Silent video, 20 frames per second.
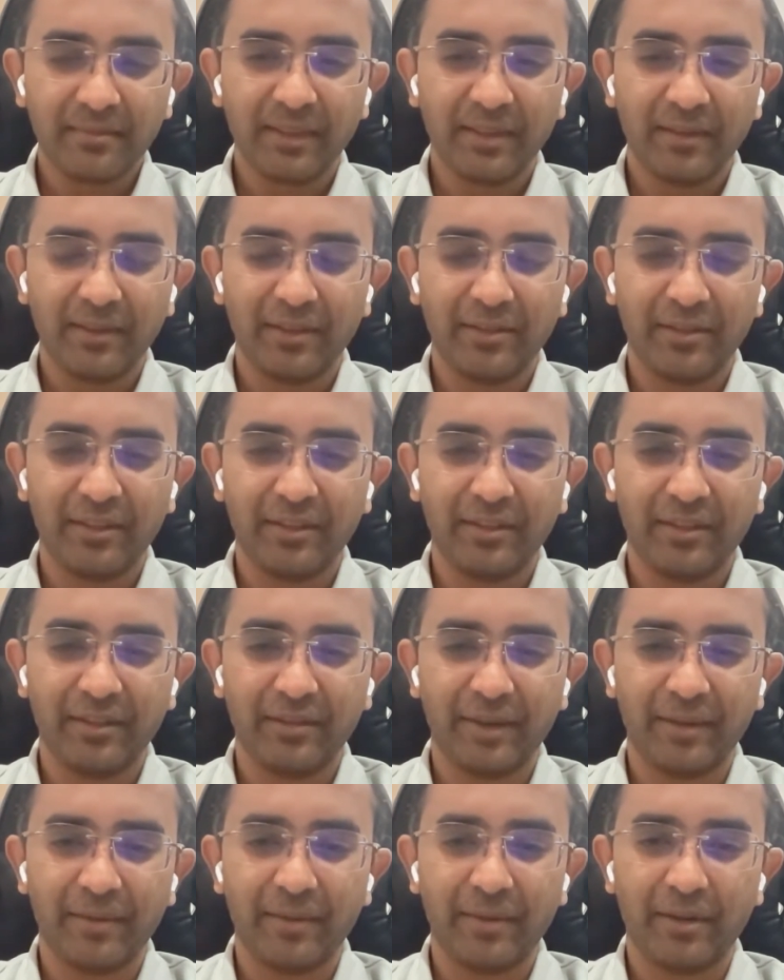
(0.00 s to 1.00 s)
But there's a
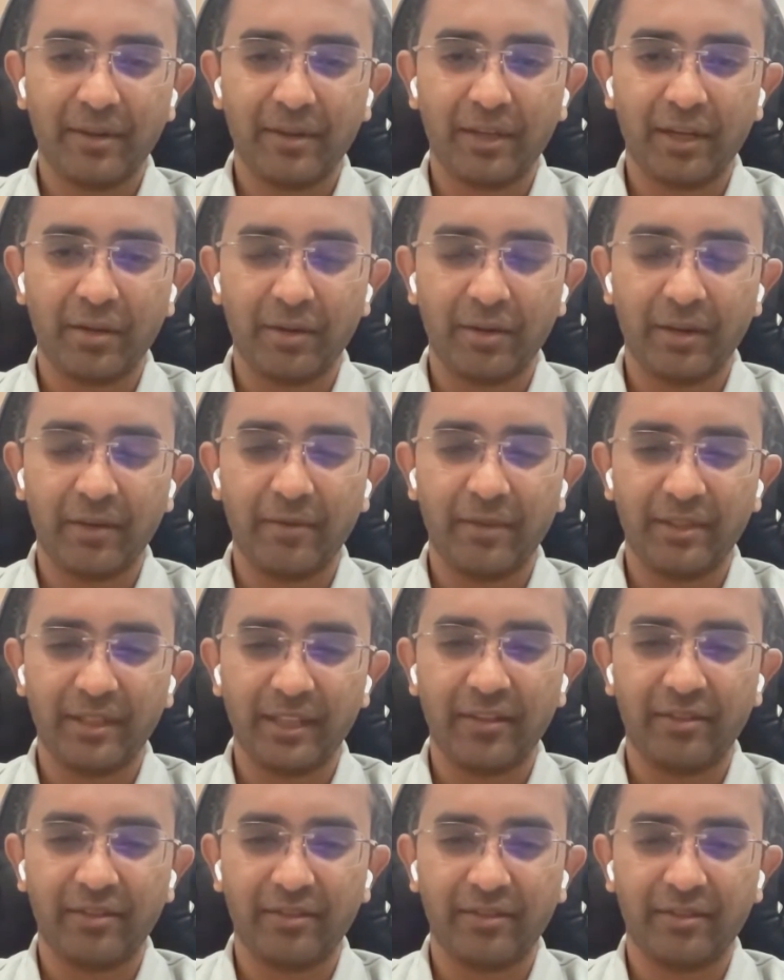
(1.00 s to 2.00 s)
framework called Tauri which
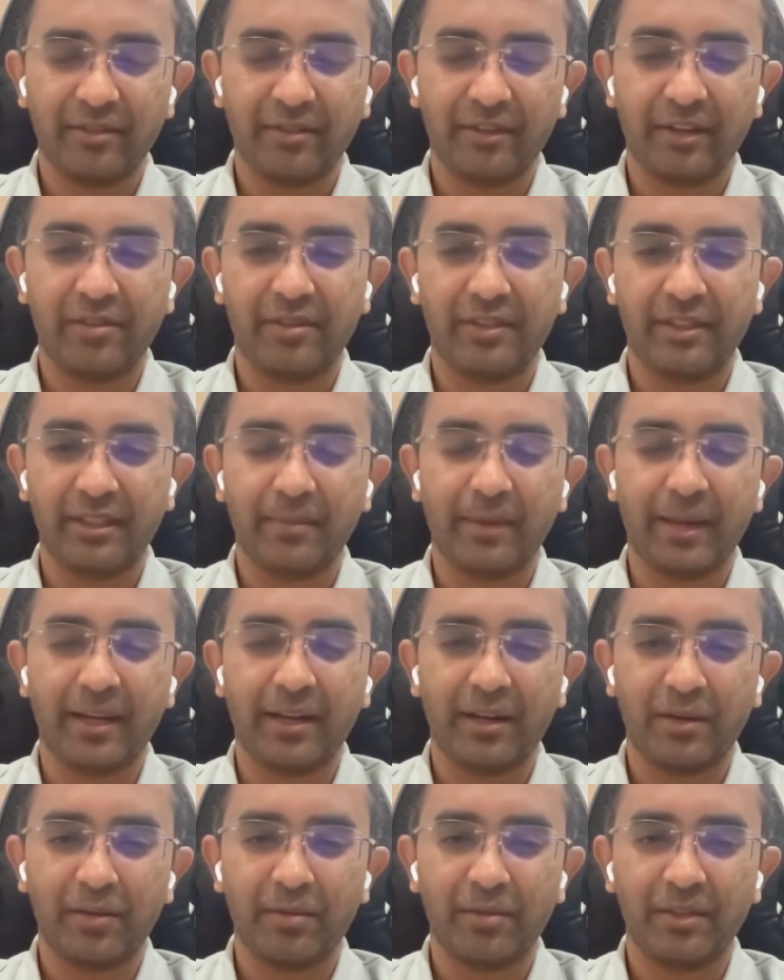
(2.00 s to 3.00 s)
has Rust in the
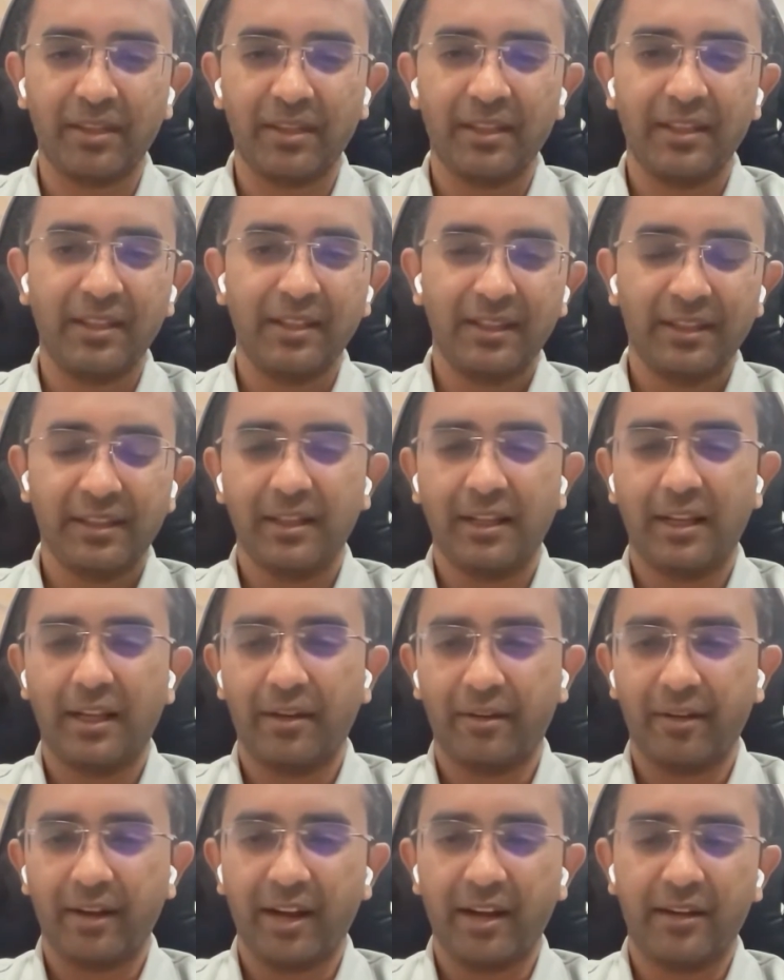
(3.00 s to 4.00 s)
background
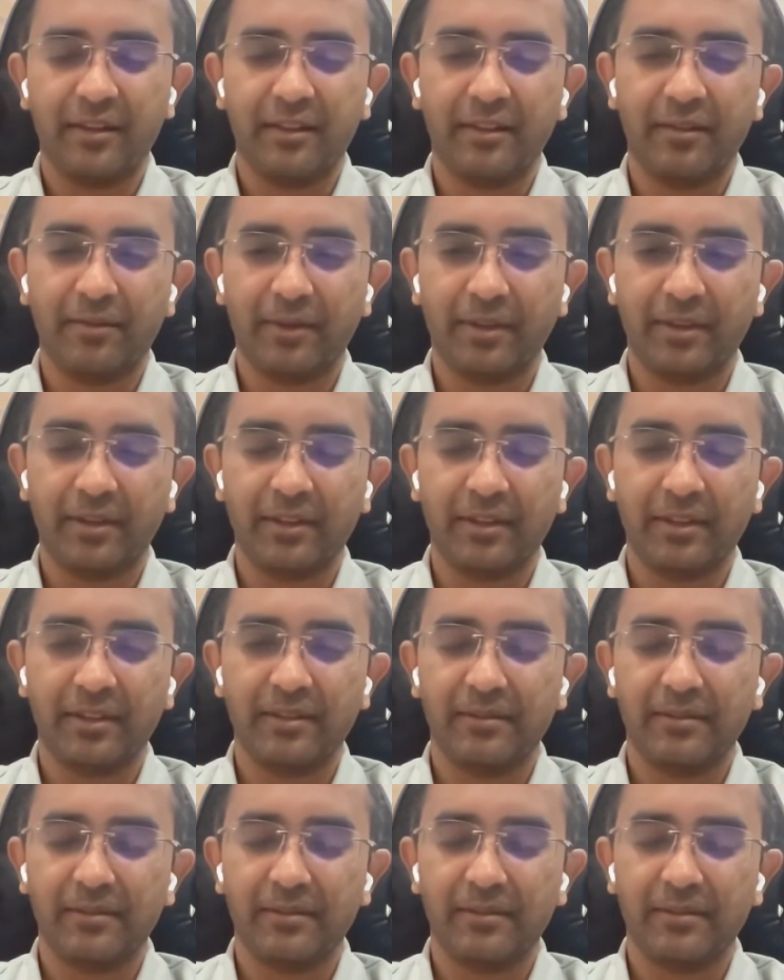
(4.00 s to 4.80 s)
and React in the front end.